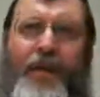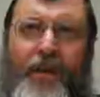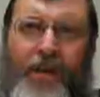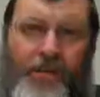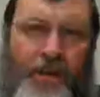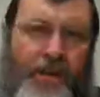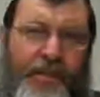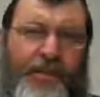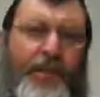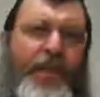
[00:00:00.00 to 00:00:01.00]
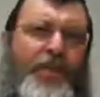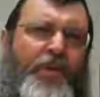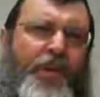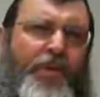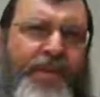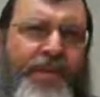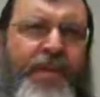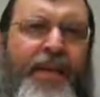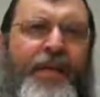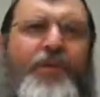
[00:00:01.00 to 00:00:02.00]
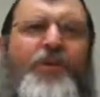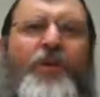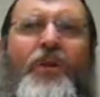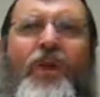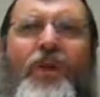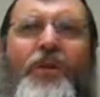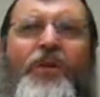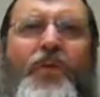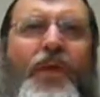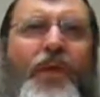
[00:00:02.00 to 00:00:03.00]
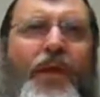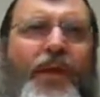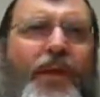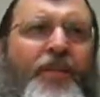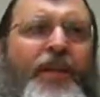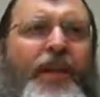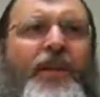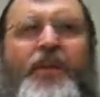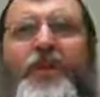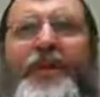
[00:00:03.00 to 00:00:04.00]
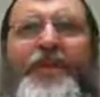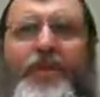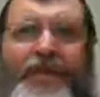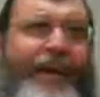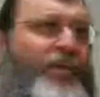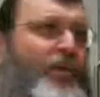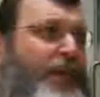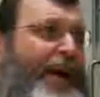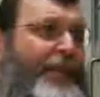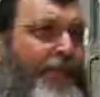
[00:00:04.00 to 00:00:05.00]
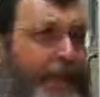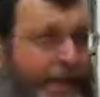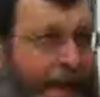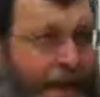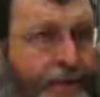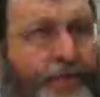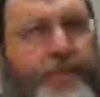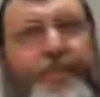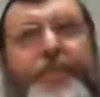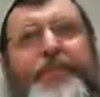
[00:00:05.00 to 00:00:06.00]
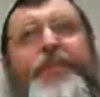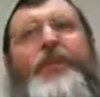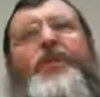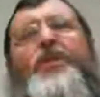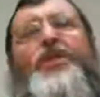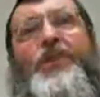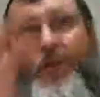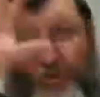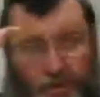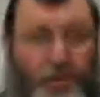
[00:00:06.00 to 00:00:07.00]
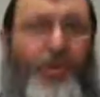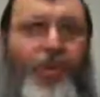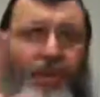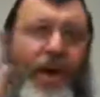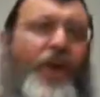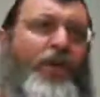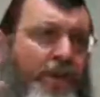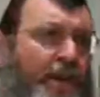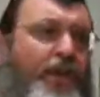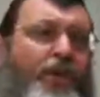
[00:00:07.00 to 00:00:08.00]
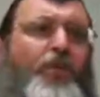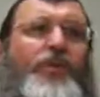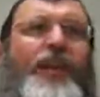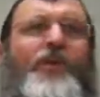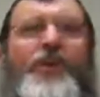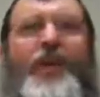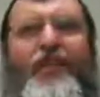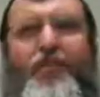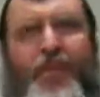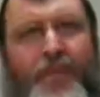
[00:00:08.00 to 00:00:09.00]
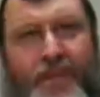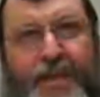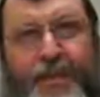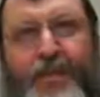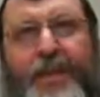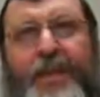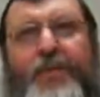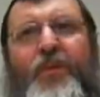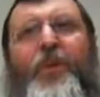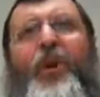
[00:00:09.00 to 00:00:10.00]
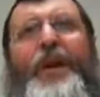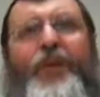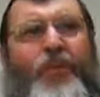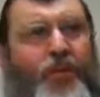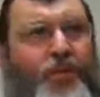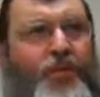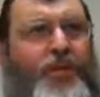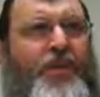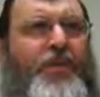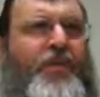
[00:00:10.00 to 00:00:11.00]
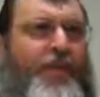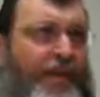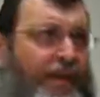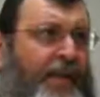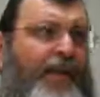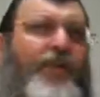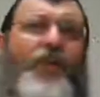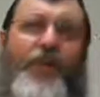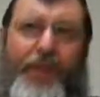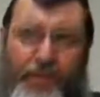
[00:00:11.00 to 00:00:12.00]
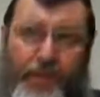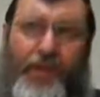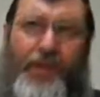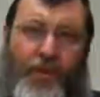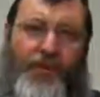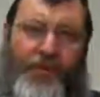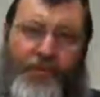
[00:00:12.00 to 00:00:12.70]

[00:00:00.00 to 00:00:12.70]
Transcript: as we leave as we leave Har Sinai. We start going into the uh, into the months of Tammuz and Am and Av, which is a whole sugya on their own. How to use Tammuz and Av properly. Tammuz and Av are wonderful opportunities, even though they're filled with